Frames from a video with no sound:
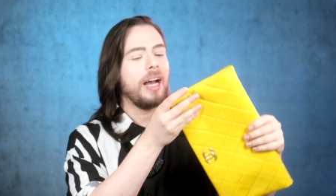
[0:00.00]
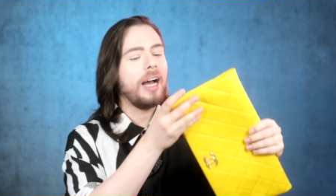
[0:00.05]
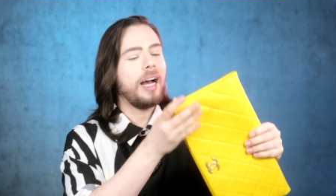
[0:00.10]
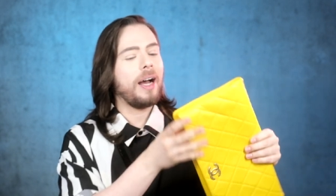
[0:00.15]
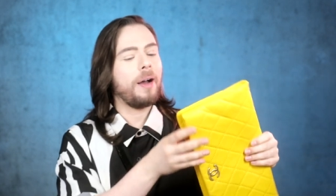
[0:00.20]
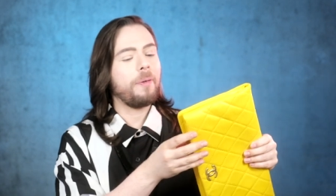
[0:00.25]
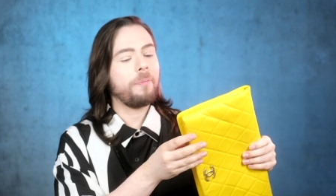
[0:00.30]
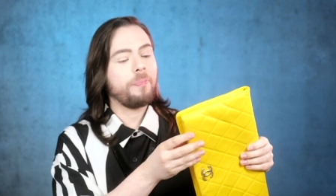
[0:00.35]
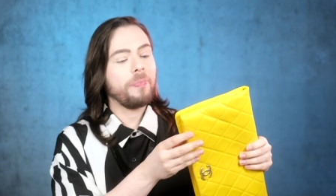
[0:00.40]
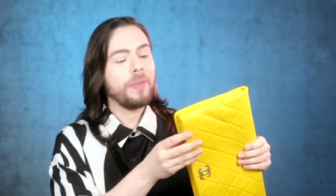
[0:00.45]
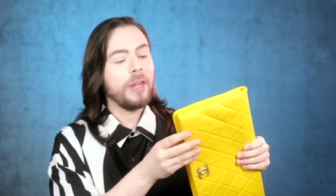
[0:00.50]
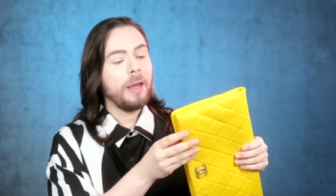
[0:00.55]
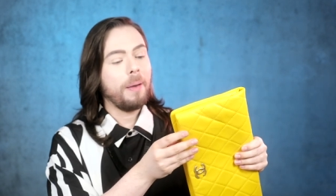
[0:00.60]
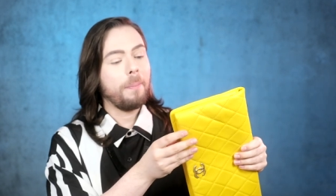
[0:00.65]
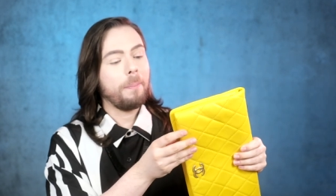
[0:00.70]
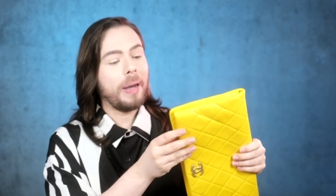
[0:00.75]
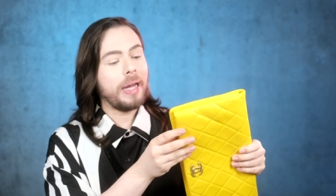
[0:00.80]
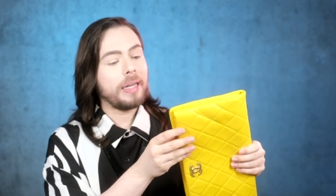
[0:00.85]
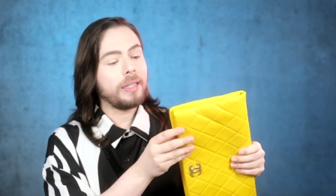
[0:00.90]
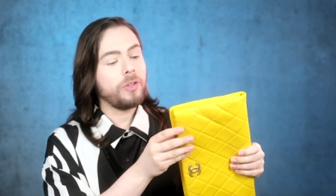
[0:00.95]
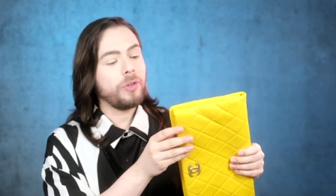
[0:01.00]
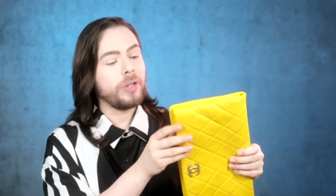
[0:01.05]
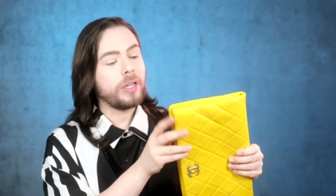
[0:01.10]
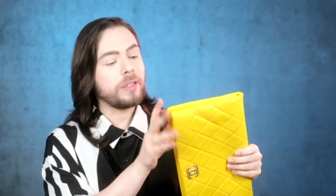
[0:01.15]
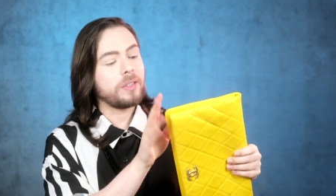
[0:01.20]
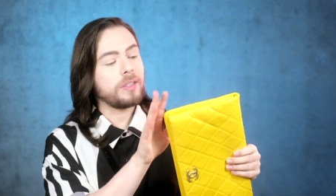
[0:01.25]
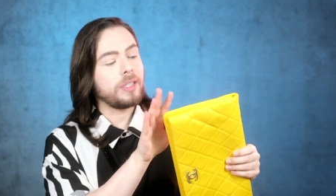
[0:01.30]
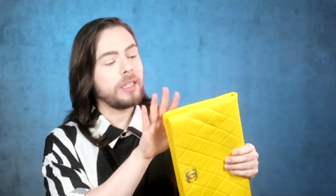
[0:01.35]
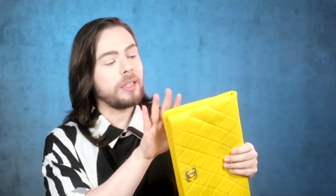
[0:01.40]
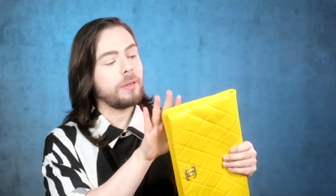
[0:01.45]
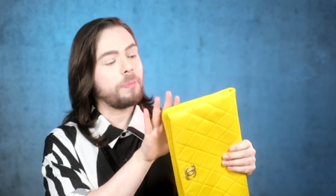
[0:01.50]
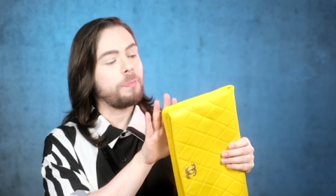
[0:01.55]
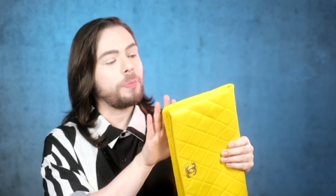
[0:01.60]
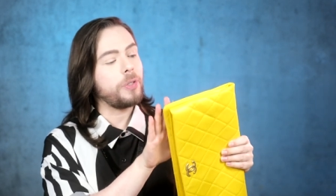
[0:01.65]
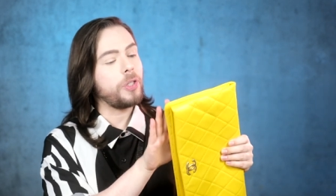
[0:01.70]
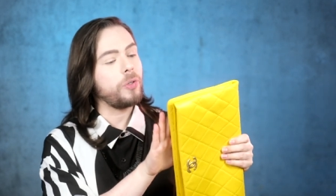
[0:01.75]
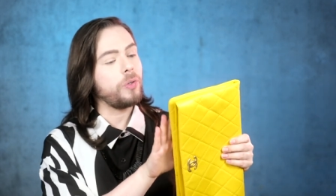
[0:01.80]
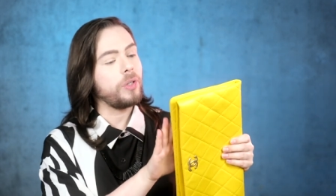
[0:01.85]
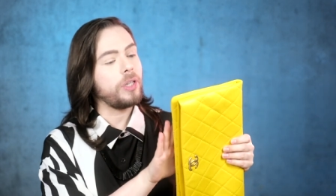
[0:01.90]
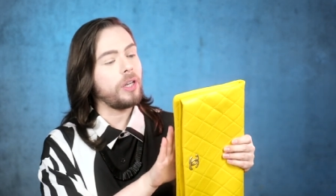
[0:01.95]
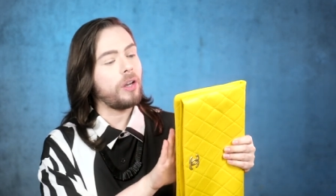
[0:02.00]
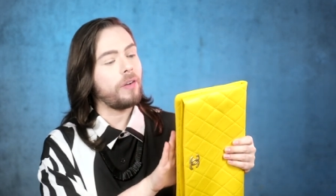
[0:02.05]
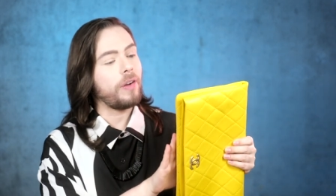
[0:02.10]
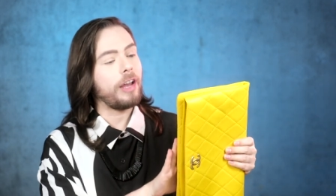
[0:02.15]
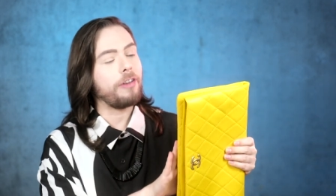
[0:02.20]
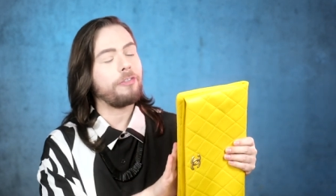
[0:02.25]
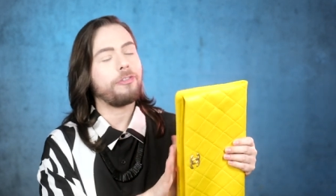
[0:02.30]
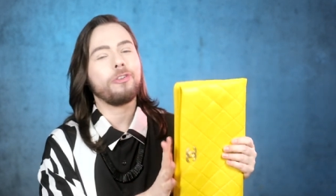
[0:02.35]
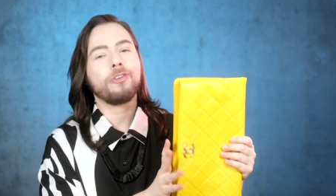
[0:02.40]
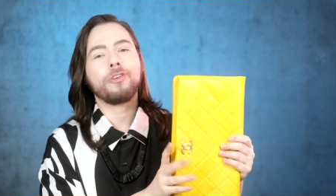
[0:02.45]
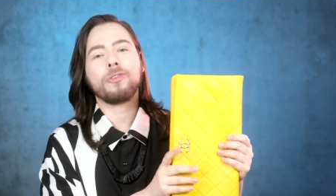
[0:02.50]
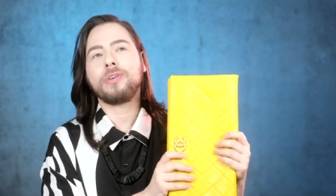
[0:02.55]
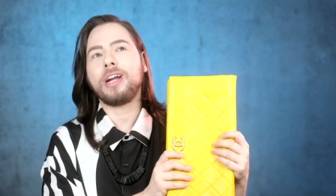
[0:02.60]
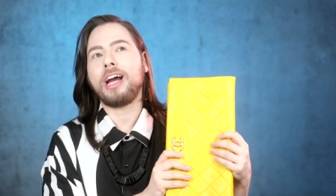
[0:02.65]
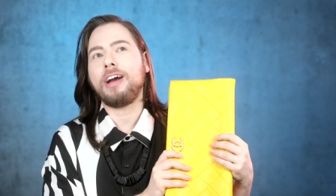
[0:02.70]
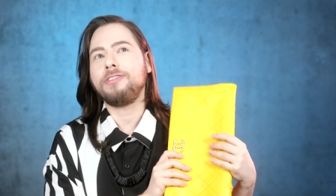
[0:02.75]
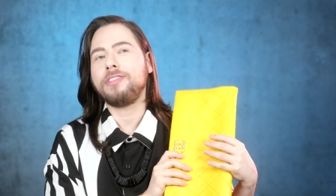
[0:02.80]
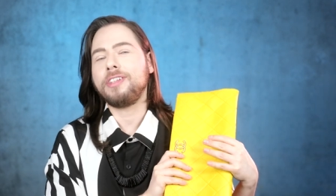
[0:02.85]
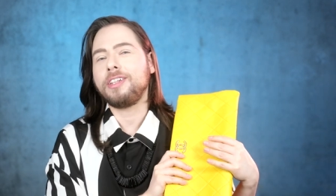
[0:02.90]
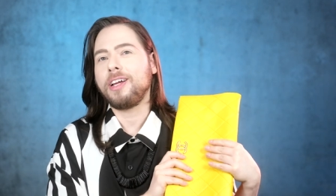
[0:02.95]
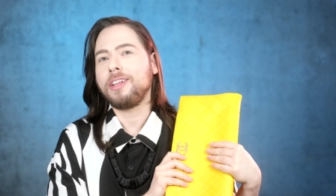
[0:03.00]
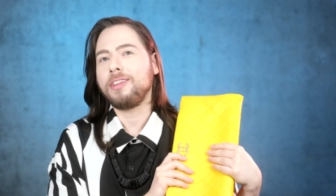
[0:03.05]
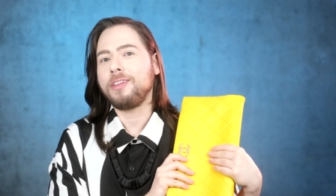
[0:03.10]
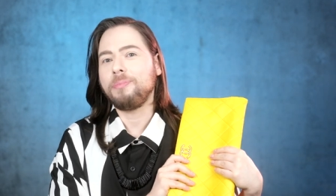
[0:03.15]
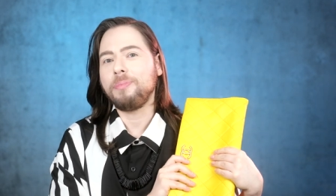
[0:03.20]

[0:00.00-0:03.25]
Um, But you can see the beauty of, I photographed it on the